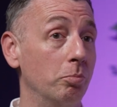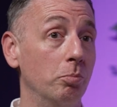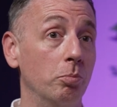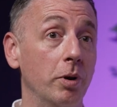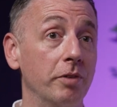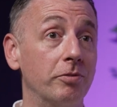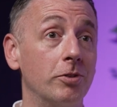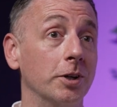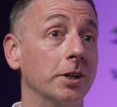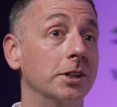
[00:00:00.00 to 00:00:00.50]

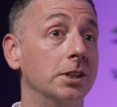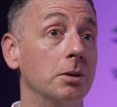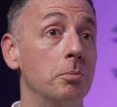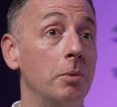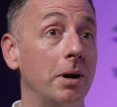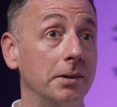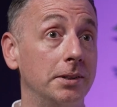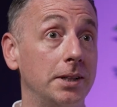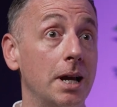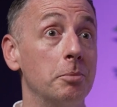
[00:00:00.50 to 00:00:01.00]
We've got a
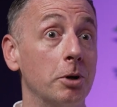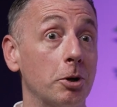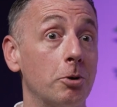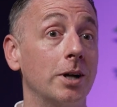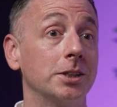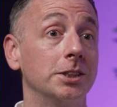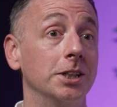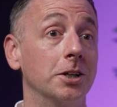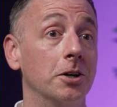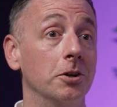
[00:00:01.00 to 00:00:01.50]

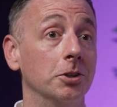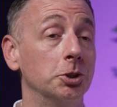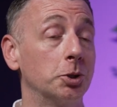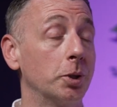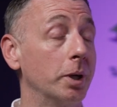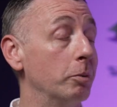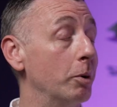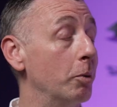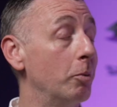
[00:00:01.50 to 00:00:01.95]
democratic country.